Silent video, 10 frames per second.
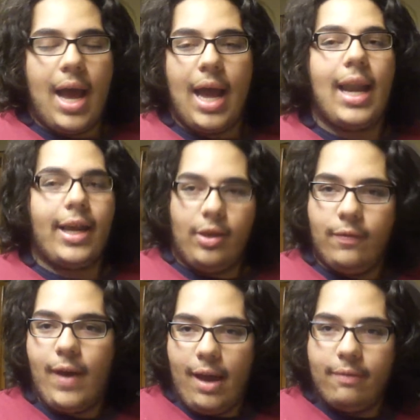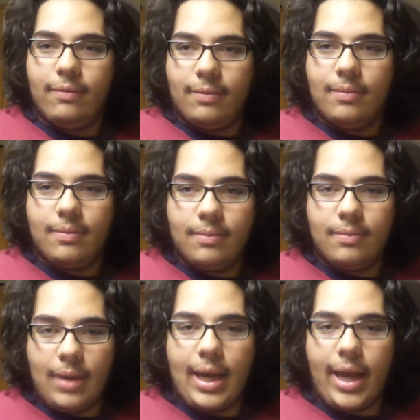I like you five.
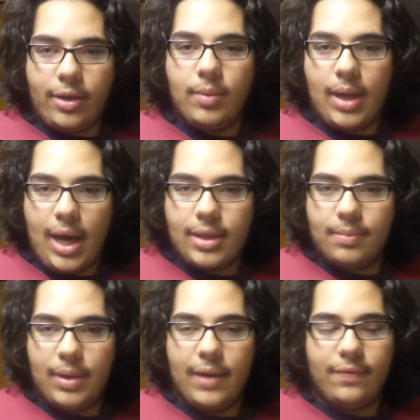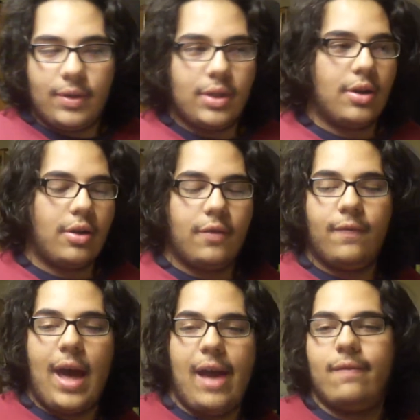I like you a lot. But if, you know, you
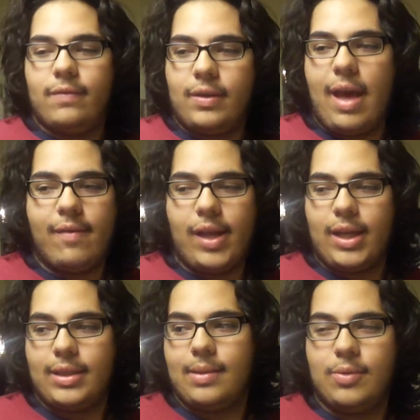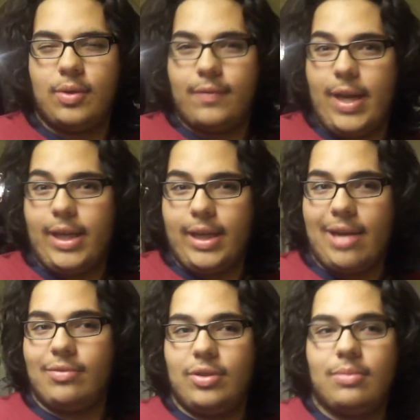five have like a, some sort of like
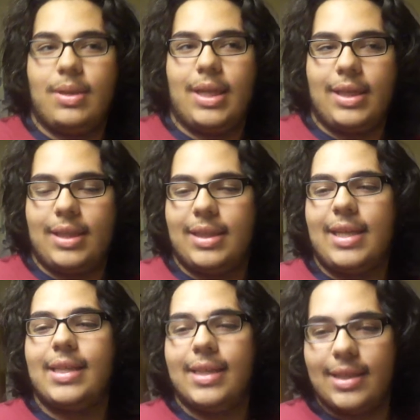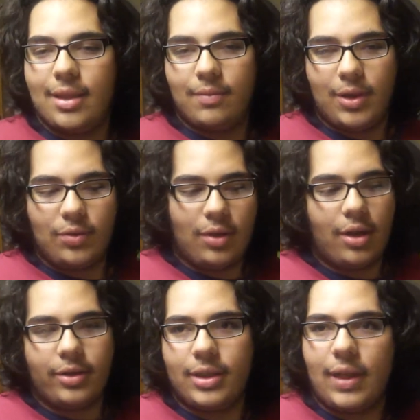council meeting, consensus on what you
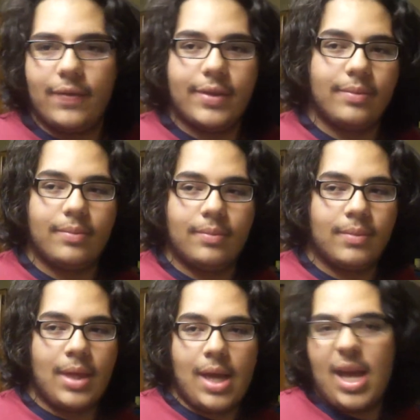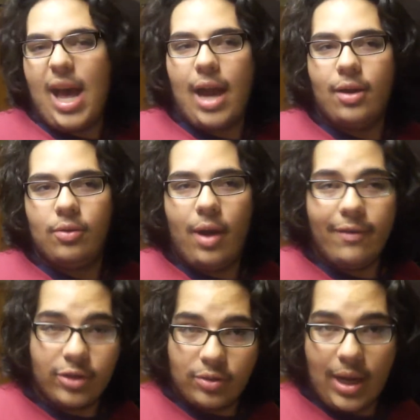call yourself. I don't know,
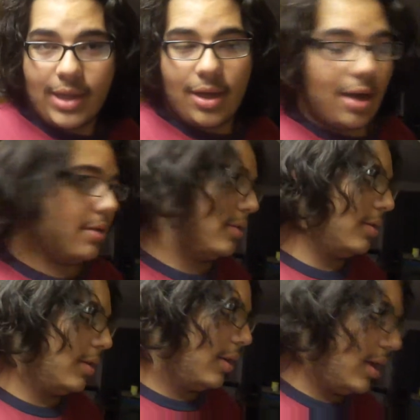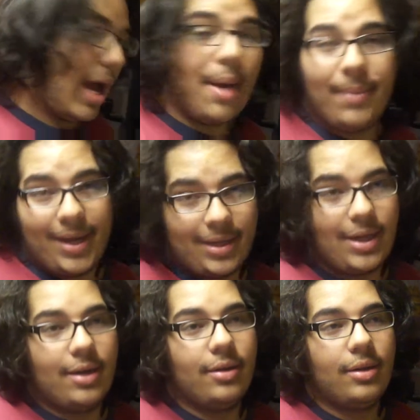whoever you guys are, I'm making
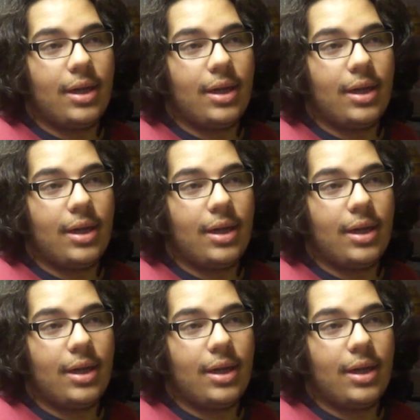dinner.